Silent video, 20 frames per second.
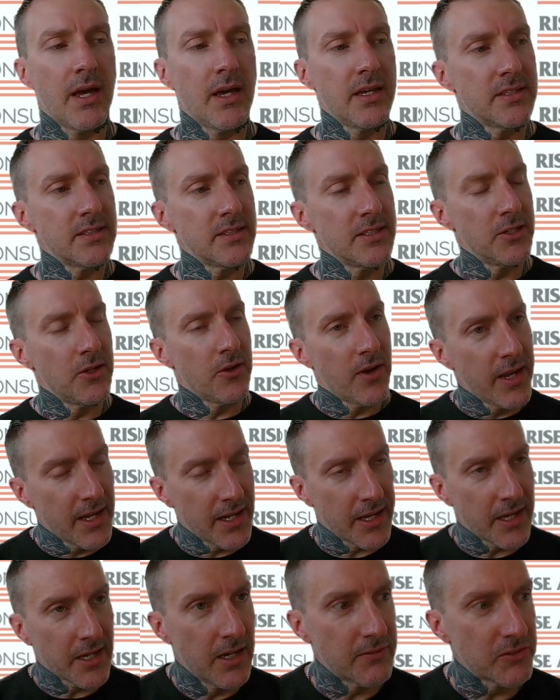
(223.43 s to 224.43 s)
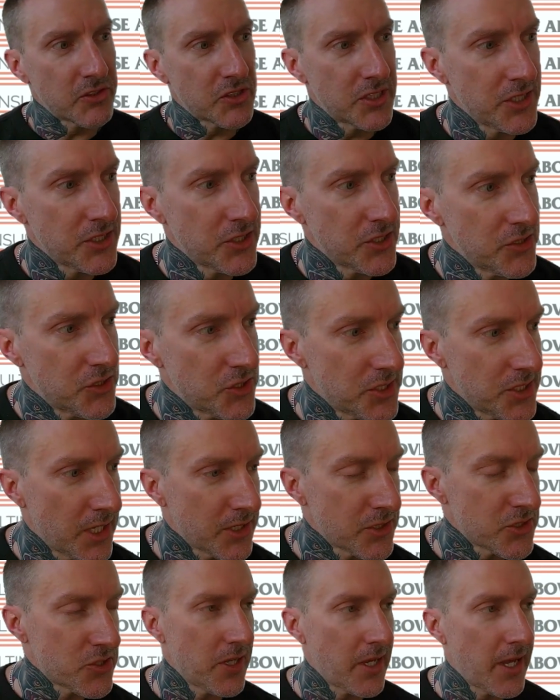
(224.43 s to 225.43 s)
I had a conversation just
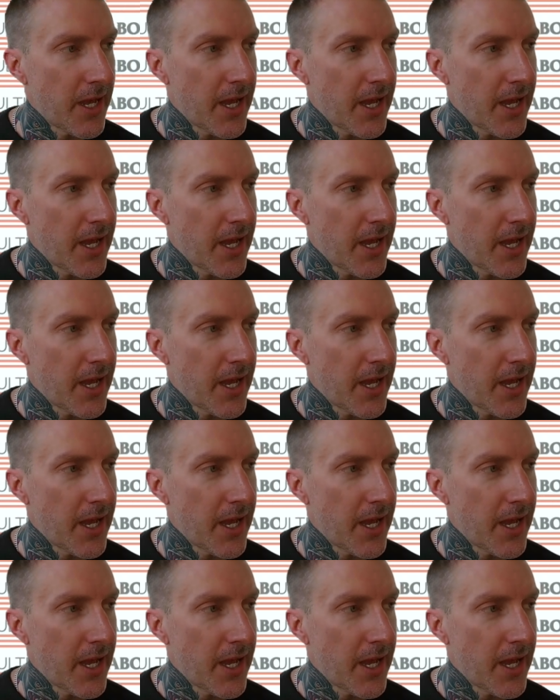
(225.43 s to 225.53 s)
yesterday